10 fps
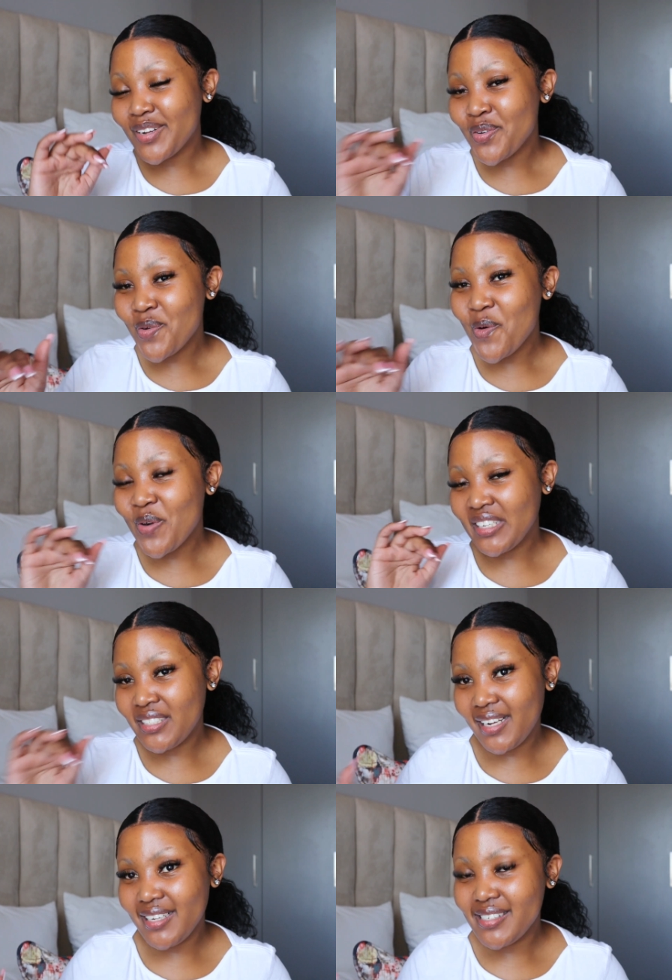no
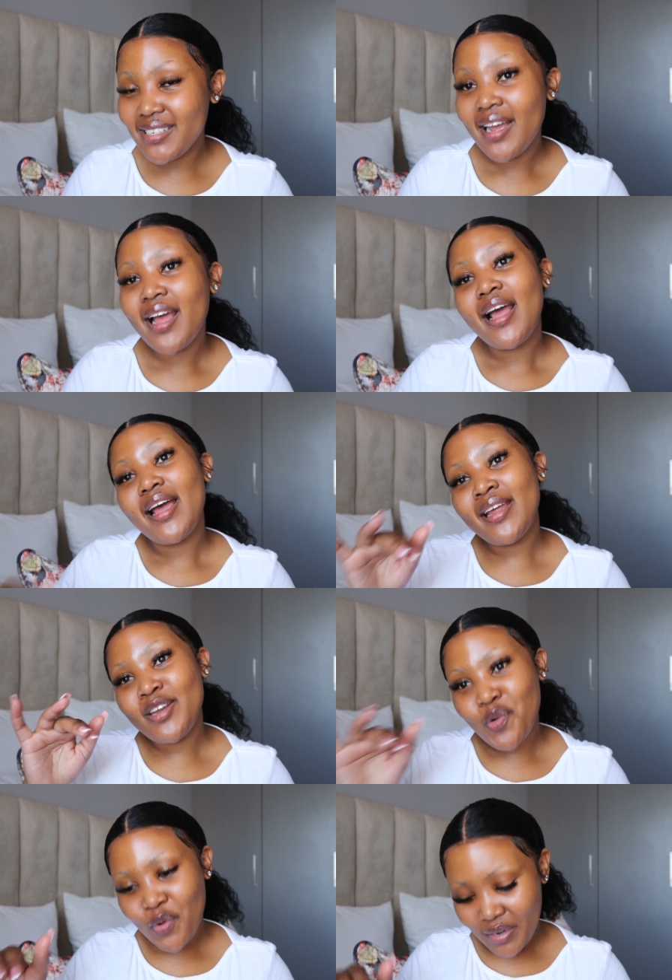exchange
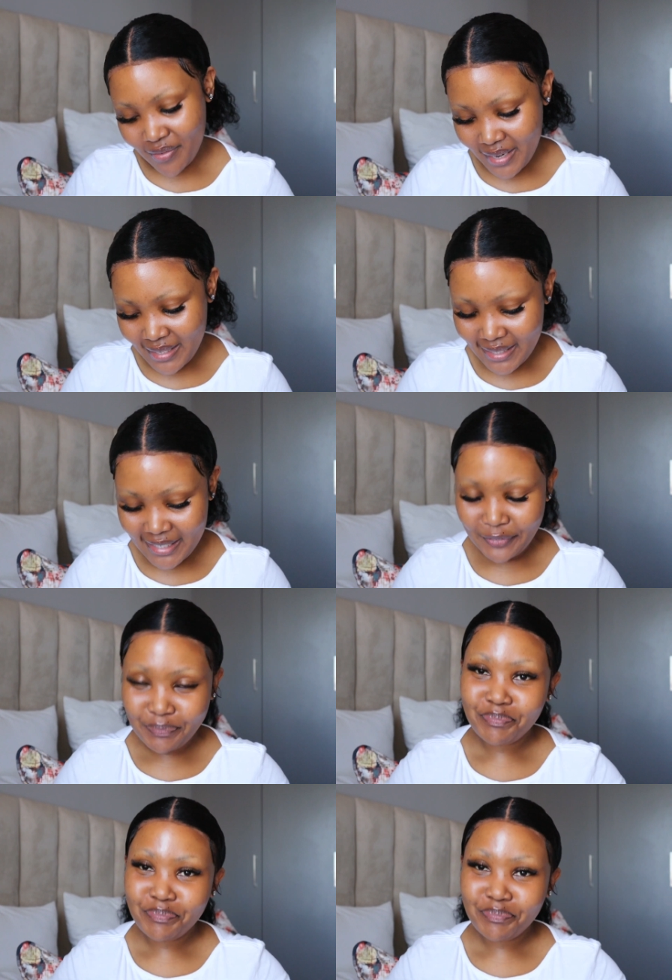and no refund.